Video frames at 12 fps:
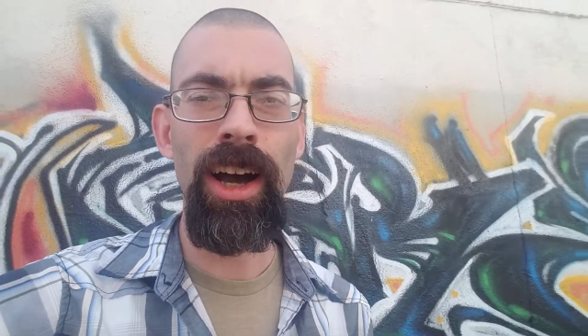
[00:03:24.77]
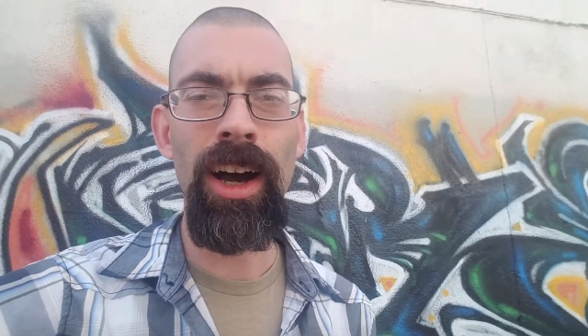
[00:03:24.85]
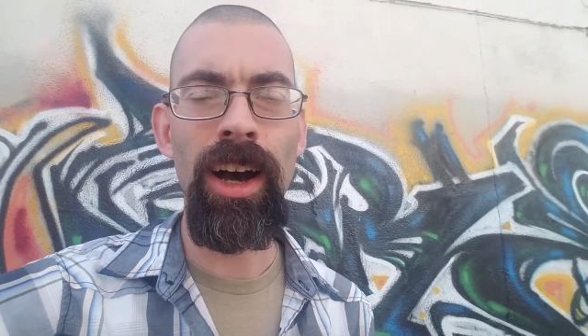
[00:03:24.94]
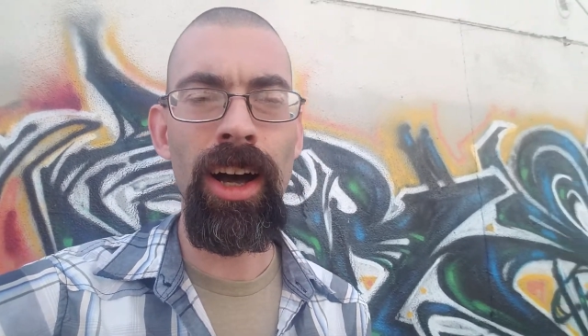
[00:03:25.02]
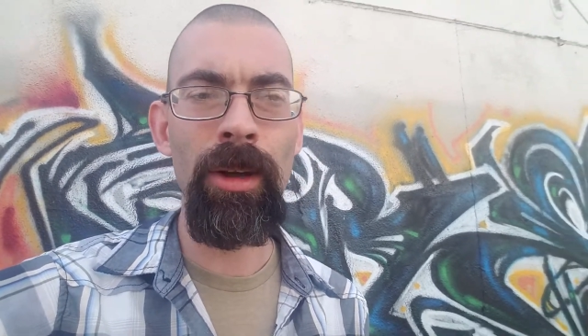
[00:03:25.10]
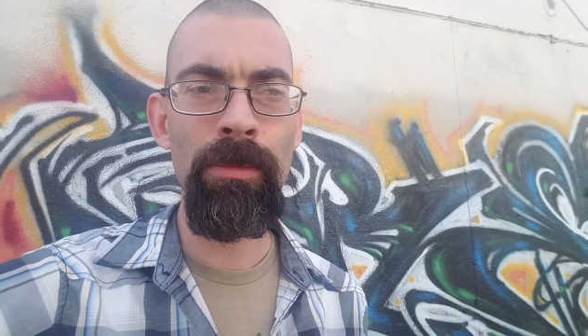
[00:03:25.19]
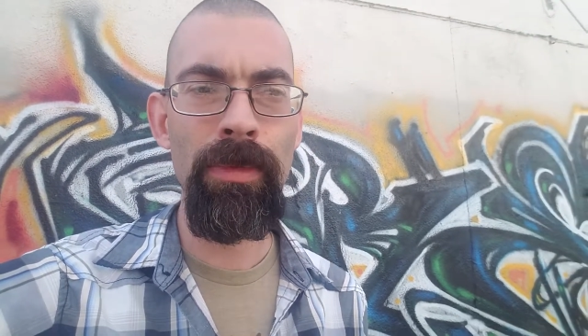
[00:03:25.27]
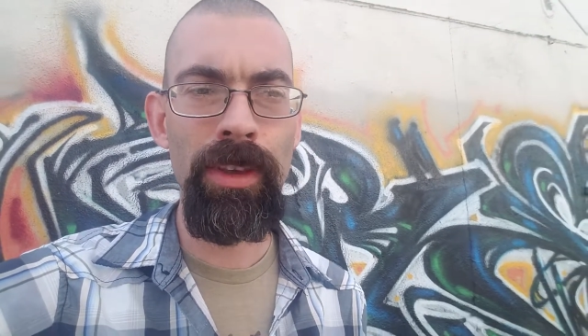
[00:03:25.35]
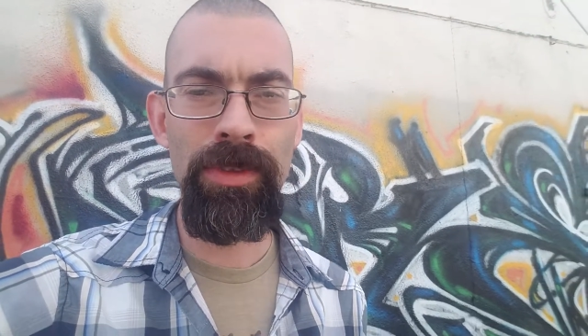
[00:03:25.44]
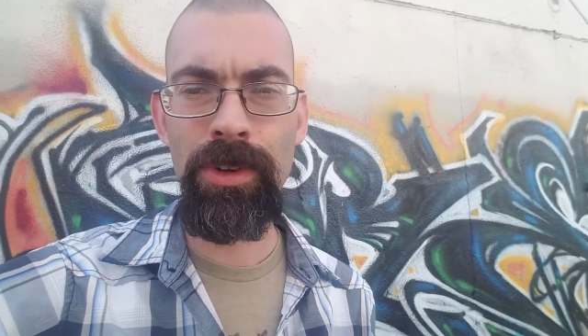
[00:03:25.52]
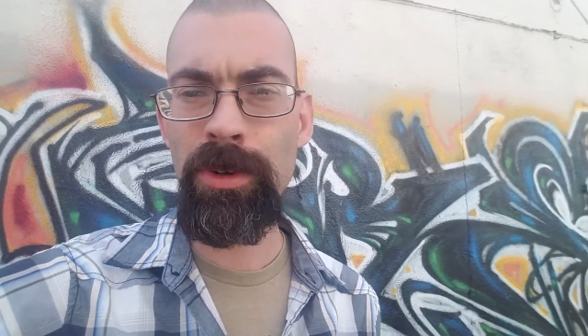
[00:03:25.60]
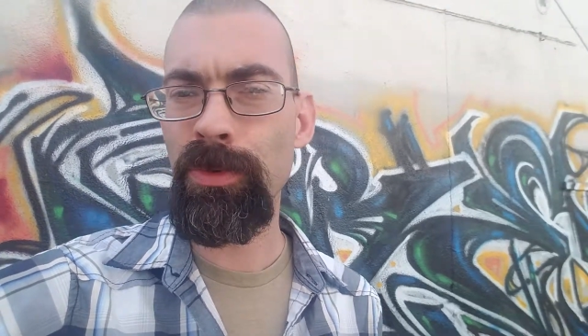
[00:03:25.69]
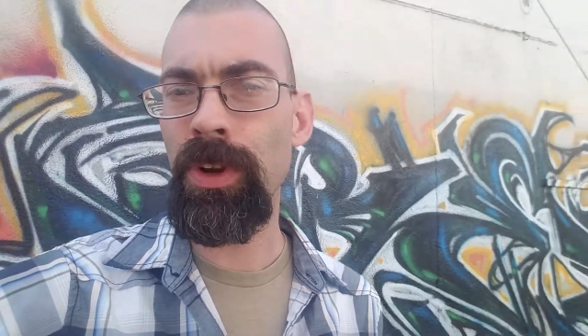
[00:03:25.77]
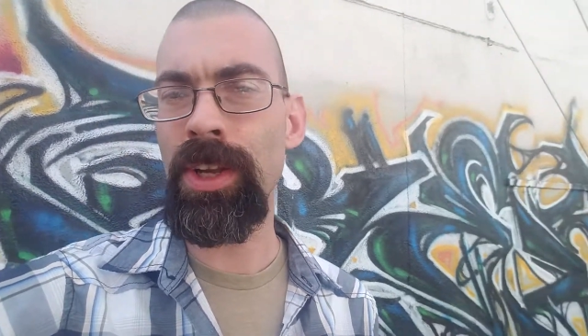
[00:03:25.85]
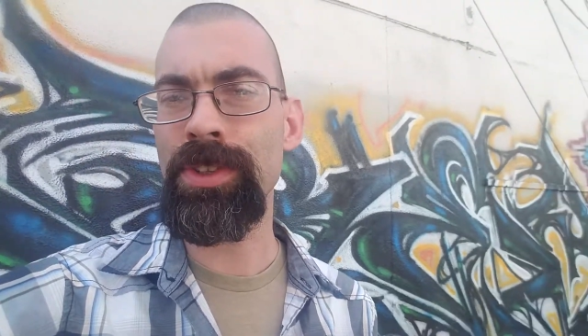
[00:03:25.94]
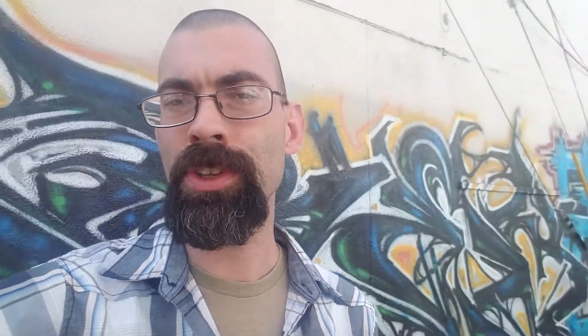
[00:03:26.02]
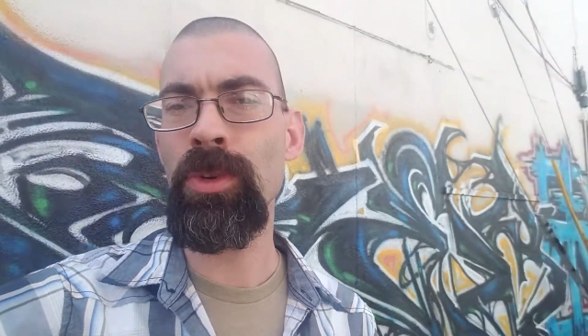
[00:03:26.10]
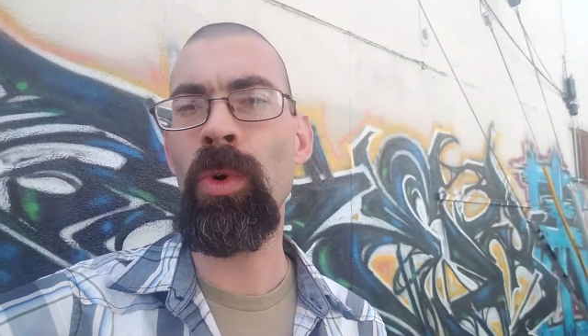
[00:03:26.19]
um, if you're
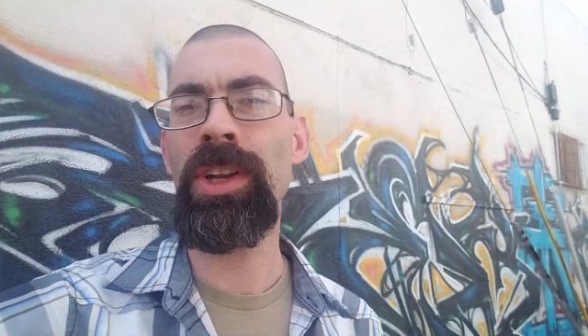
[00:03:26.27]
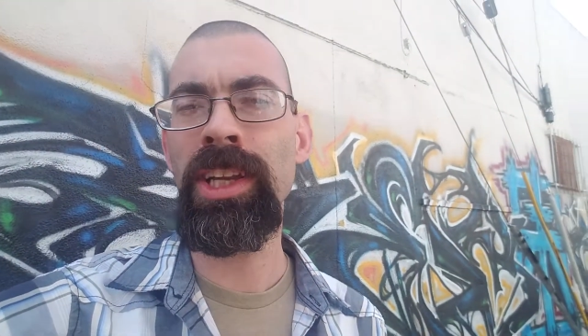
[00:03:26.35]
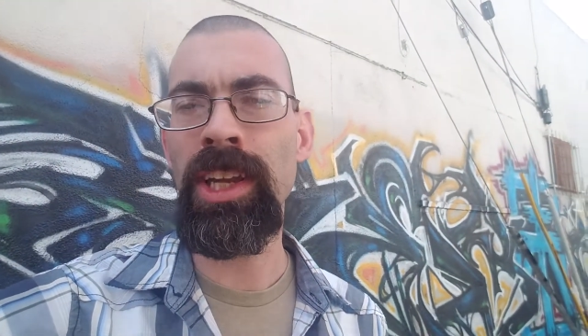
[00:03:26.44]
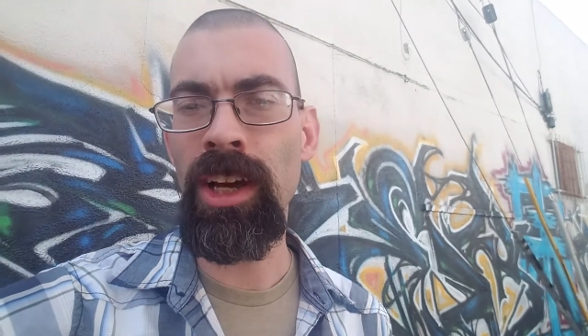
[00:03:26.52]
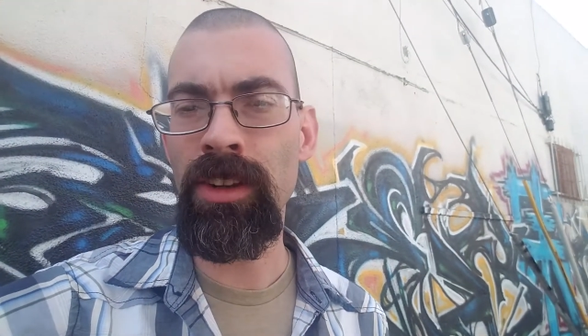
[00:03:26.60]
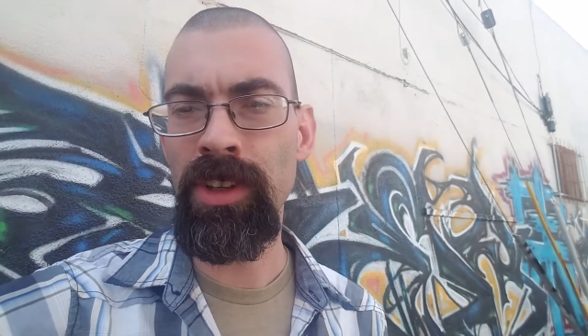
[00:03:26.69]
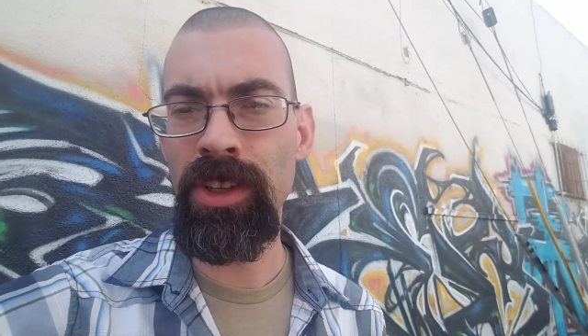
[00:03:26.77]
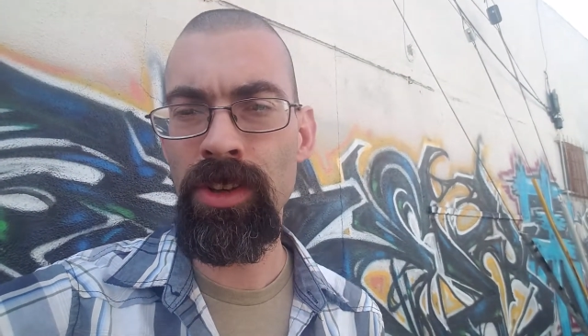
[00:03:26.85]
depressed and you want to get out of it,